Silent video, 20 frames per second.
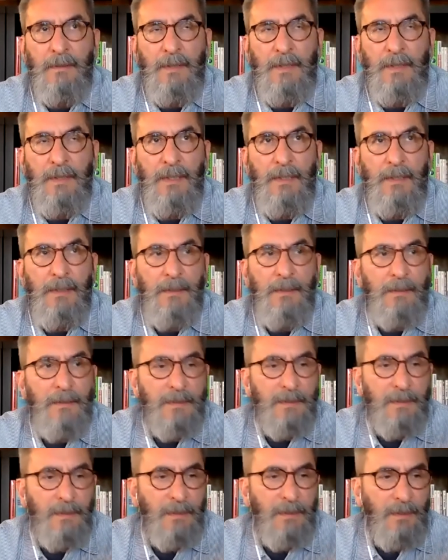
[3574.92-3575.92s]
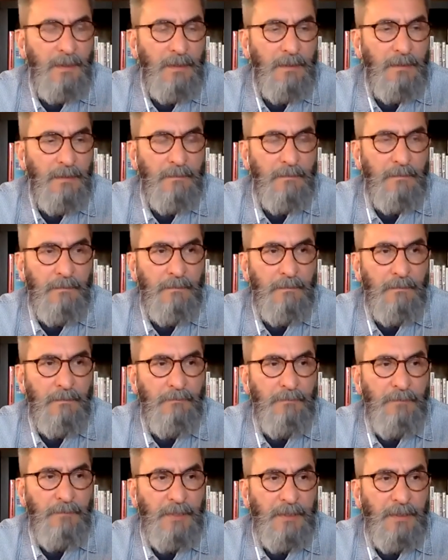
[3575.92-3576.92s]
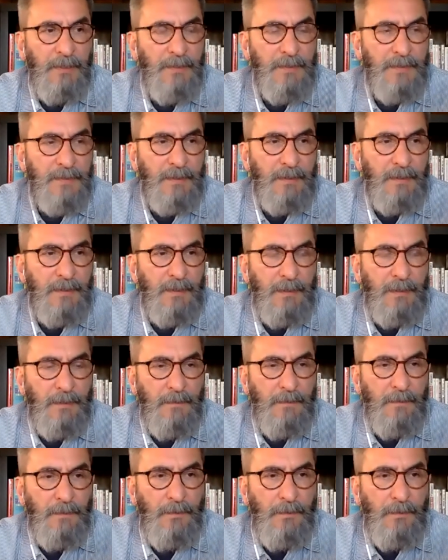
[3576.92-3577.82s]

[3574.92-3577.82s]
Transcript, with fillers: And um, because uh,